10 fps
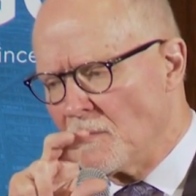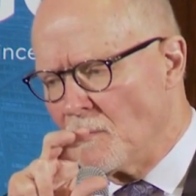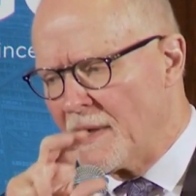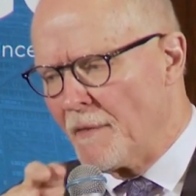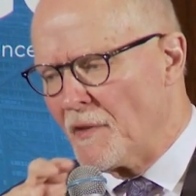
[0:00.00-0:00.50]

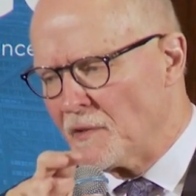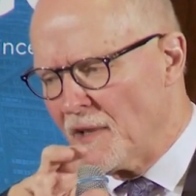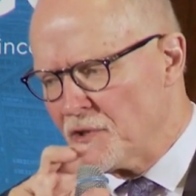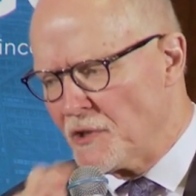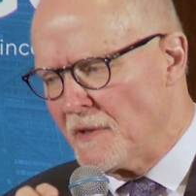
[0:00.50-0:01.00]
one of the
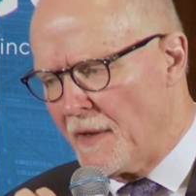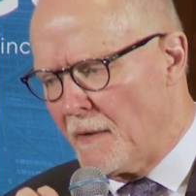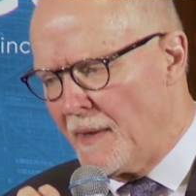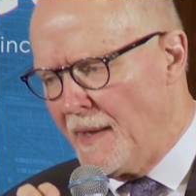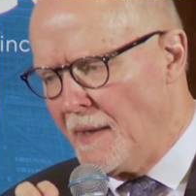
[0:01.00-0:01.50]

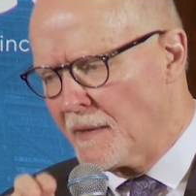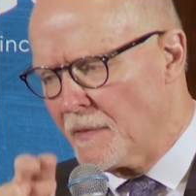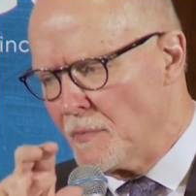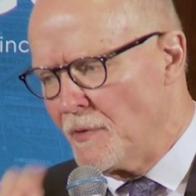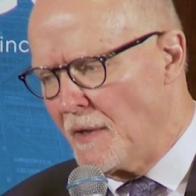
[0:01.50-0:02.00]
legendary
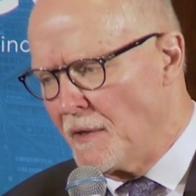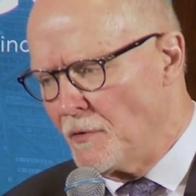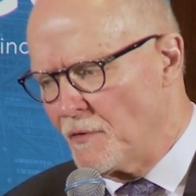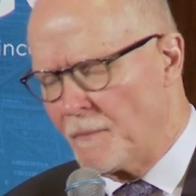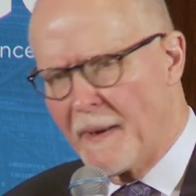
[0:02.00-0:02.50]
community
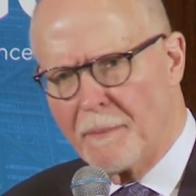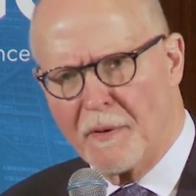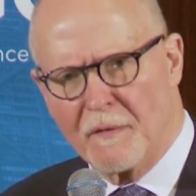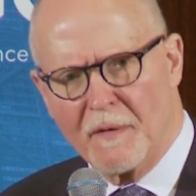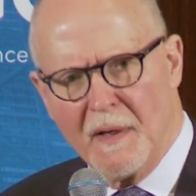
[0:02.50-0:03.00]

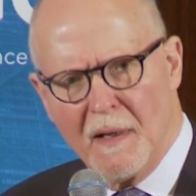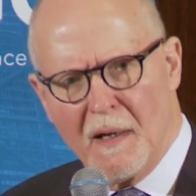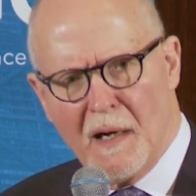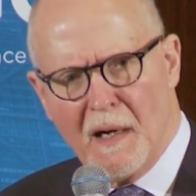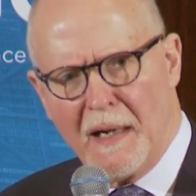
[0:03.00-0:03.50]
newspapers.
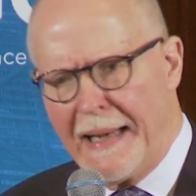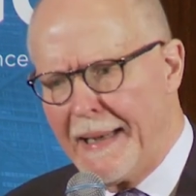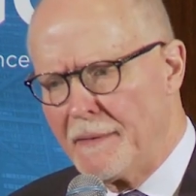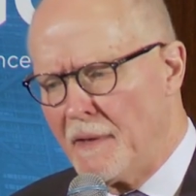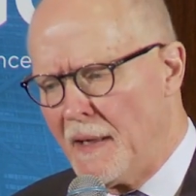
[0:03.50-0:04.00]

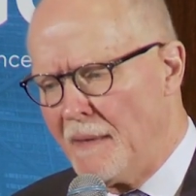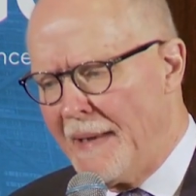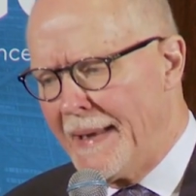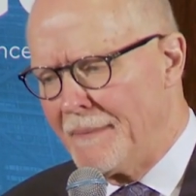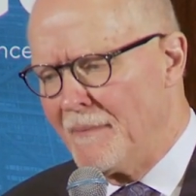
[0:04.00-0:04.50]
And
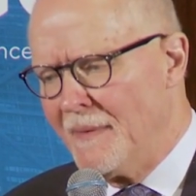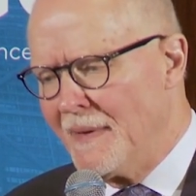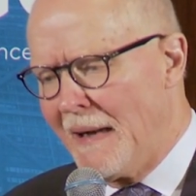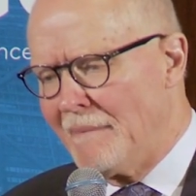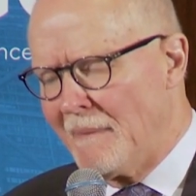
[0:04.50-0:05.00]

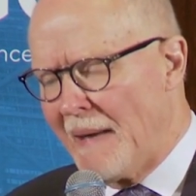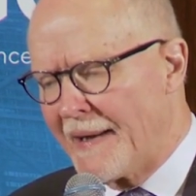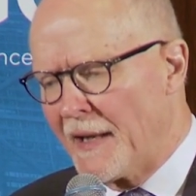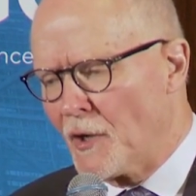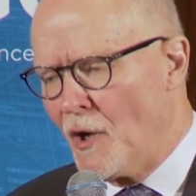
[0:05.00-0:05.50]
I
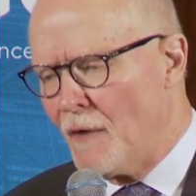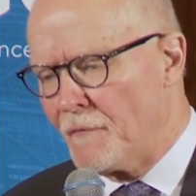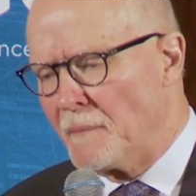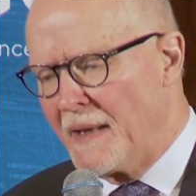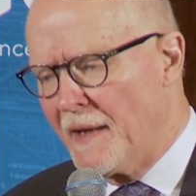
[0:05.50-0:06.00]
got a call
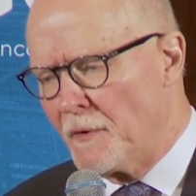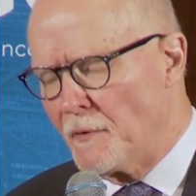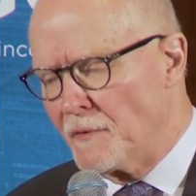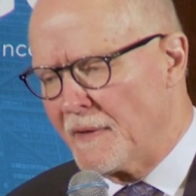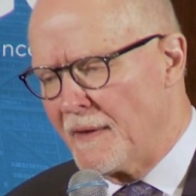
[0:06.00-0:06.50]
from the
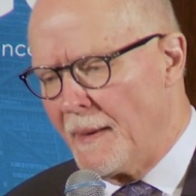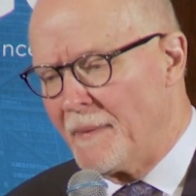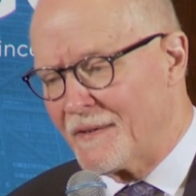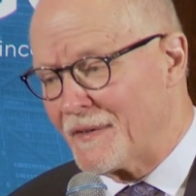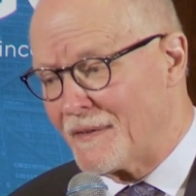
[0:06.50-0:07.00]
editor today
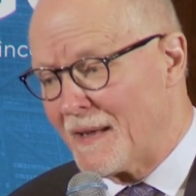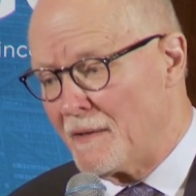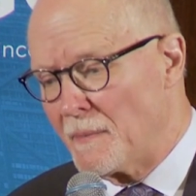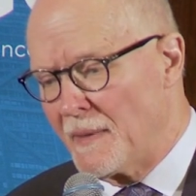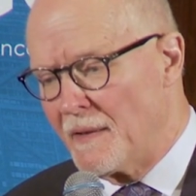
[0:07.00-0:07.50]
basically
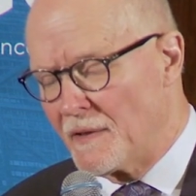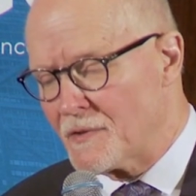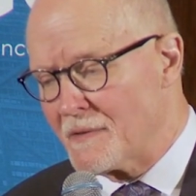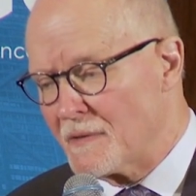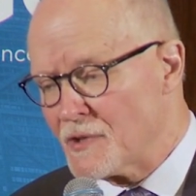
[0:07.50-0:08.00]
telling me that
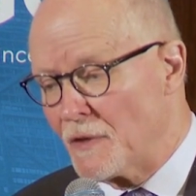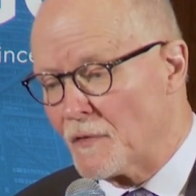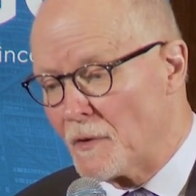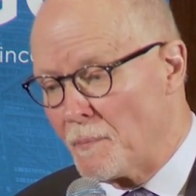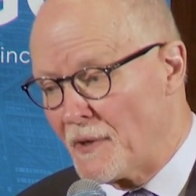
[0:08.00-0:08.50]
she's
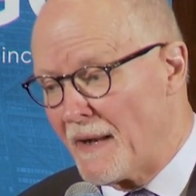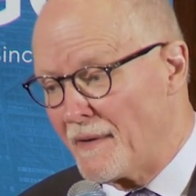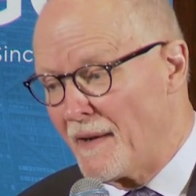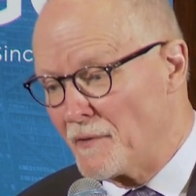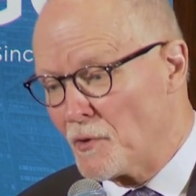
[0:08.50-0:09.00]
going to put
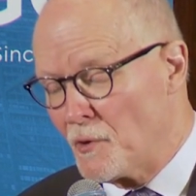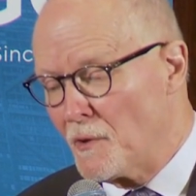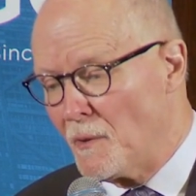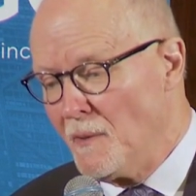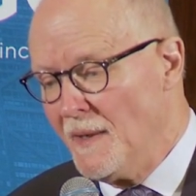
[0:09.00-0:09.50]
on an
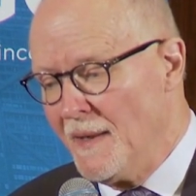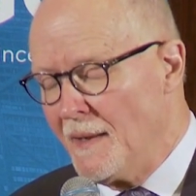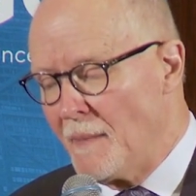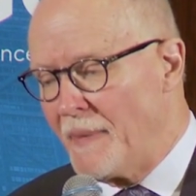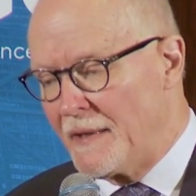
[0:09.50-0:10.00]
editorial
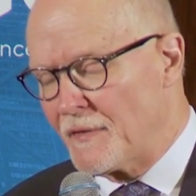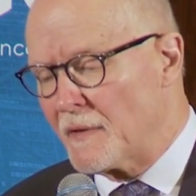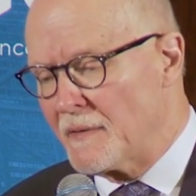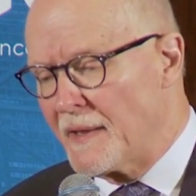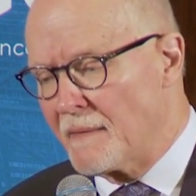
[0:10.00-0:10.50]

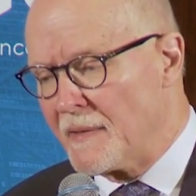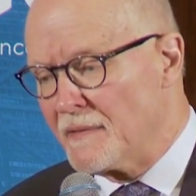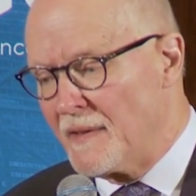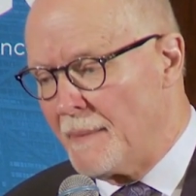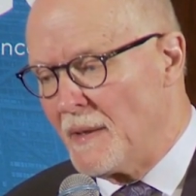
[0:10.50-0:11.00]
basically
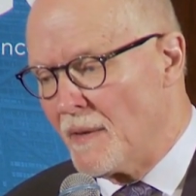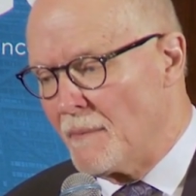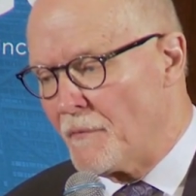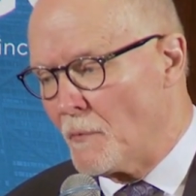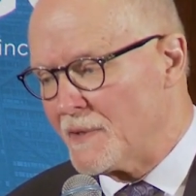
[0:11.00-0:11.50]
condemning
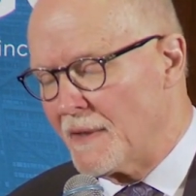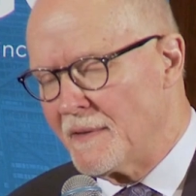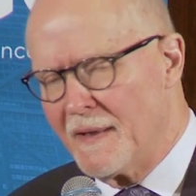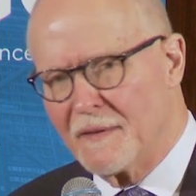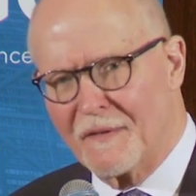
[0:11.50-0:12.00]
them for what they
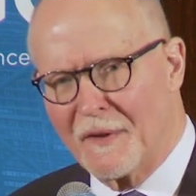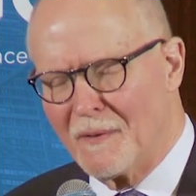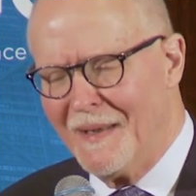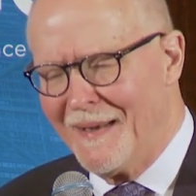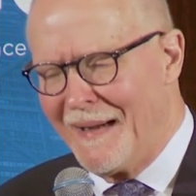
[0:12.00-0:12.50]
did.
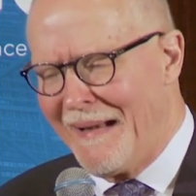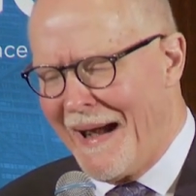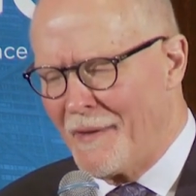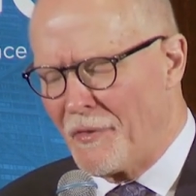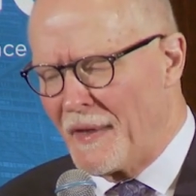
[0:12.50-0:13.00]
So
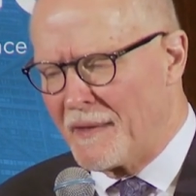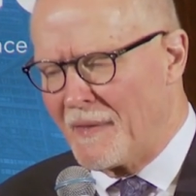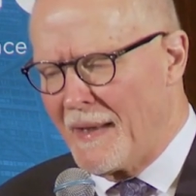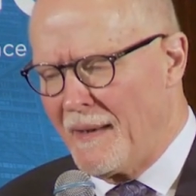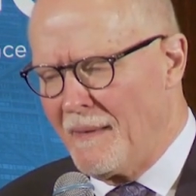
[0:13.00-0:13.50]
I think
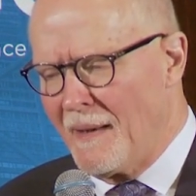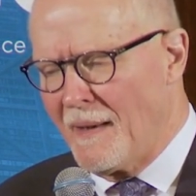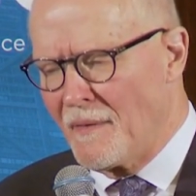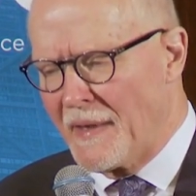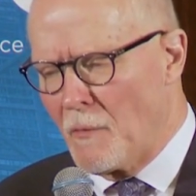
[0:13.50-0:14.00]
they
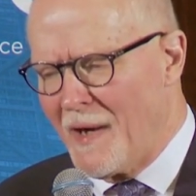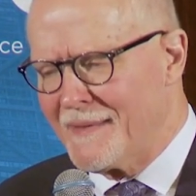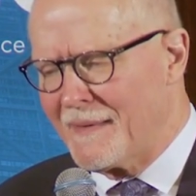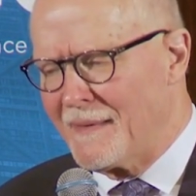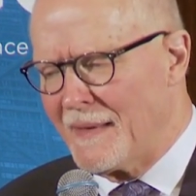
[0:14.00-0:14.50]

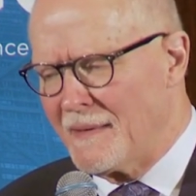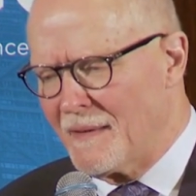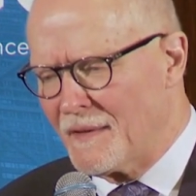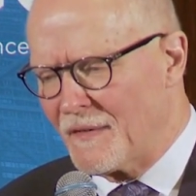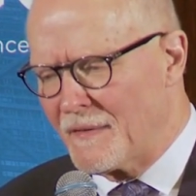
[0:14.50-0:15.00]
want
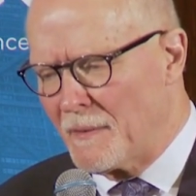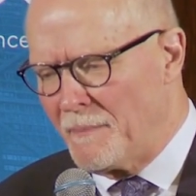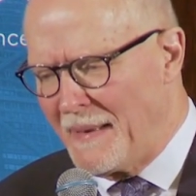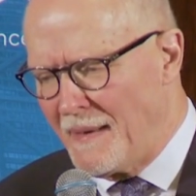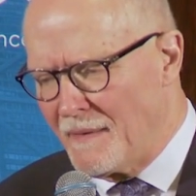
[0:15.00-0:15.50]
this to
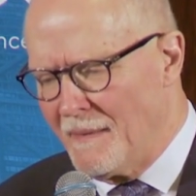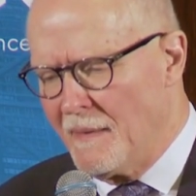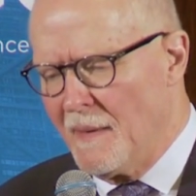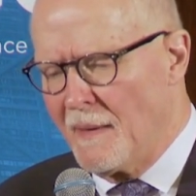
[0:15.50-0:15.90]
be